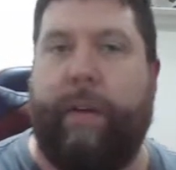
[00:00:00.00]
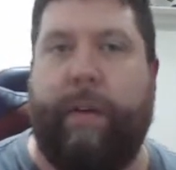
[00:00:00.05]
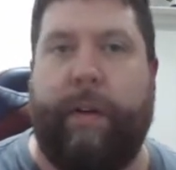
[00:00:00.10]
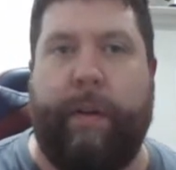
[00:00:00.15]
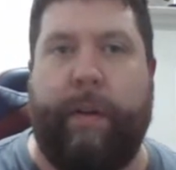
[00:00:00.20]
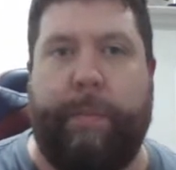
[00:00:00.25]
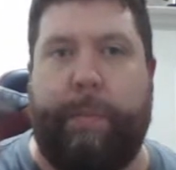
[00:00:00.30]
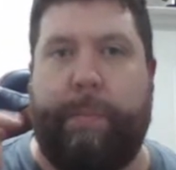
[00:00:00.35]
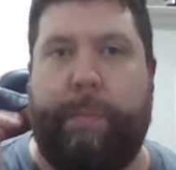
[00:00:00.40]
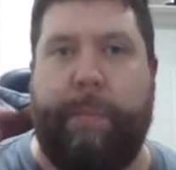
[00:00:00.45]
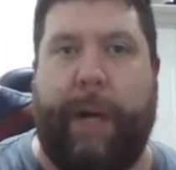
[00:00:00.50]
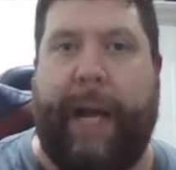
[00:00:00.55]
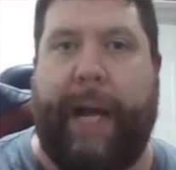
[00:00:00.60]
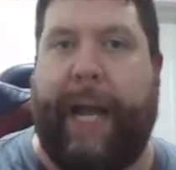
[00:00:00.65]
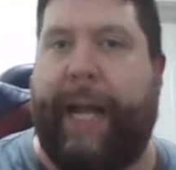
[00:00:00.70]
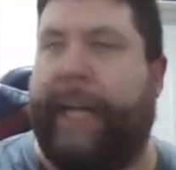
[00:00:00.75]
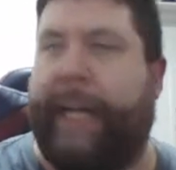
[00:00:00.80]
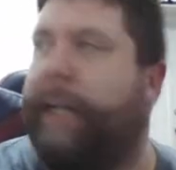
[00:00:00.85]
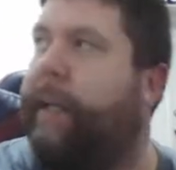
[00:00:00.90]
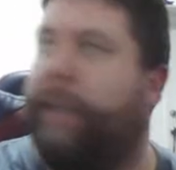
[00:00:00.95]
I might
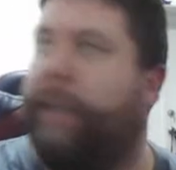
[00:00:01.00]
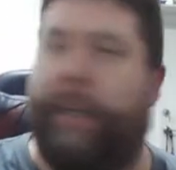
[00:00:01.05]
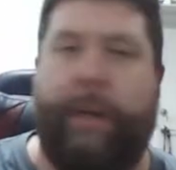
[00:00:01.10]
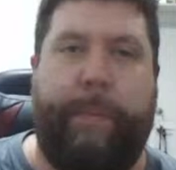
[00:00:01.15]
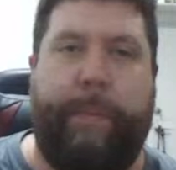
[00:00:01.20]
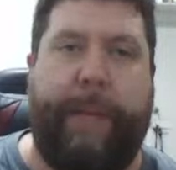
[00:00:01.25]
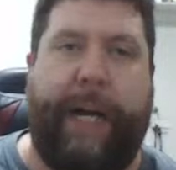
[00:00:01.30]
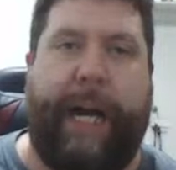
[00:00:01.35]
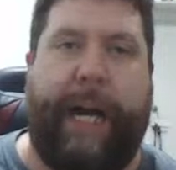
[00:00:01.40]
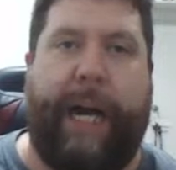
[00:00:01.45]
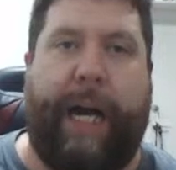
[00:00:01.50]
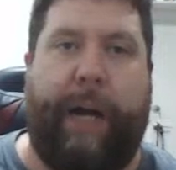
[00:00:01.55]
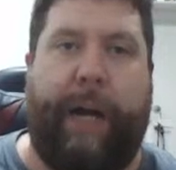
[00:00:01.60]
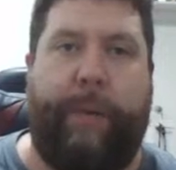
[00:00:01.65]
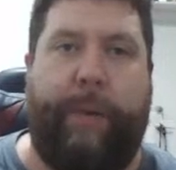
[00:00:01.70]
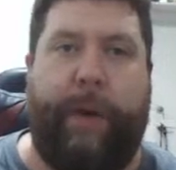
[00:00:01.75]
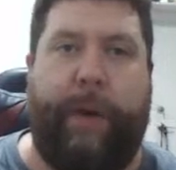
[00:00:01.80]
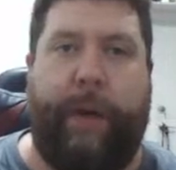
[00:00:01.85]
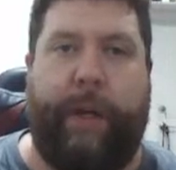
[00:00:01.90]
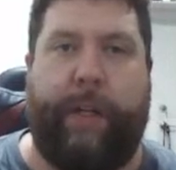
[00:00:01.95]
hang a little bit of
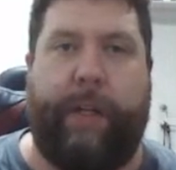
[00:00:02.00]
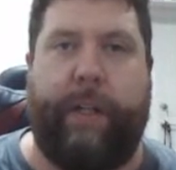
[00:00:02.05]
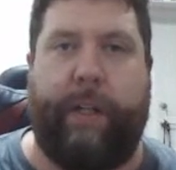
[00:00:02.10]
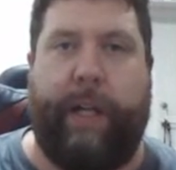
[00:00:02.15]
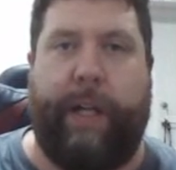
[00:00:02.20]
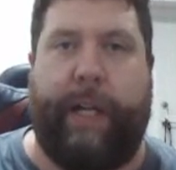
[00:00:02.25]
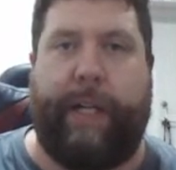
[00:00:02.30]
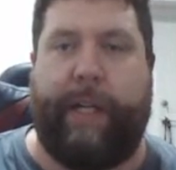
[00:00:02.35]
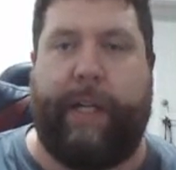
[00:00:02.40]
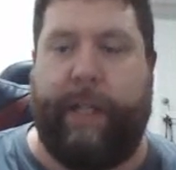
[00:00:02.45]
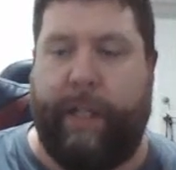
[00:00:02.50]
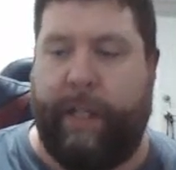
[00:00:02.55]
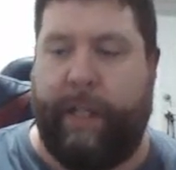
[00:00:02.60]
artwork, like